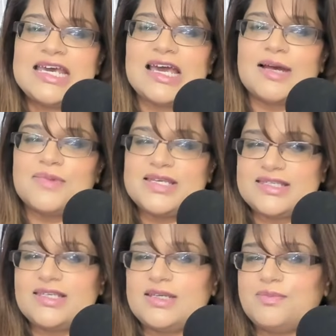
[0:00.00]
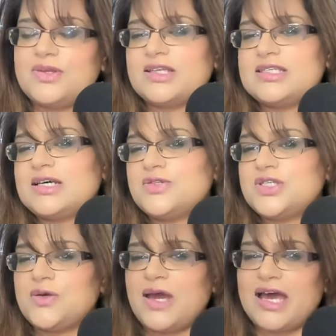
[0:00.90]
is the number that tells you
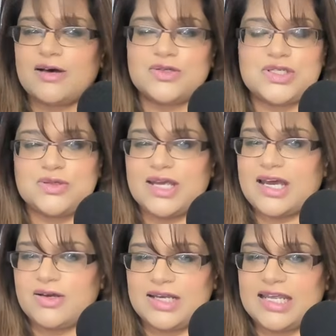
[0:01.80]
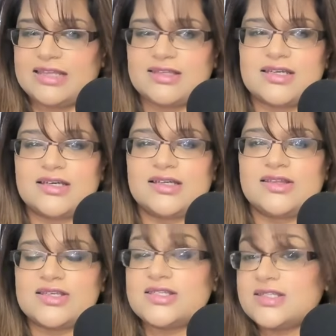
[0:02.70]
how to calculate the
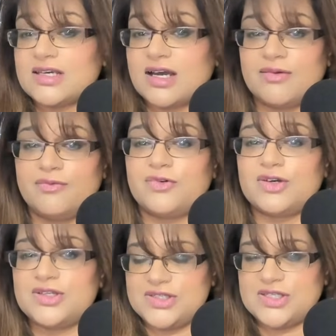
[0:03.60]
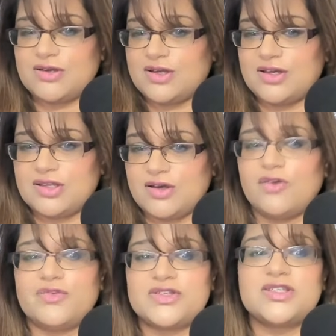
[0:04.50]
circumference of a
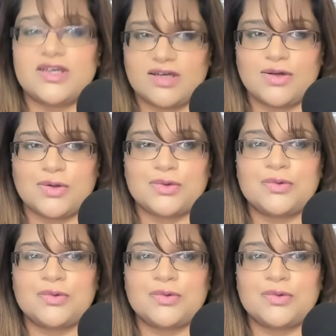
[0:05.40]
circle.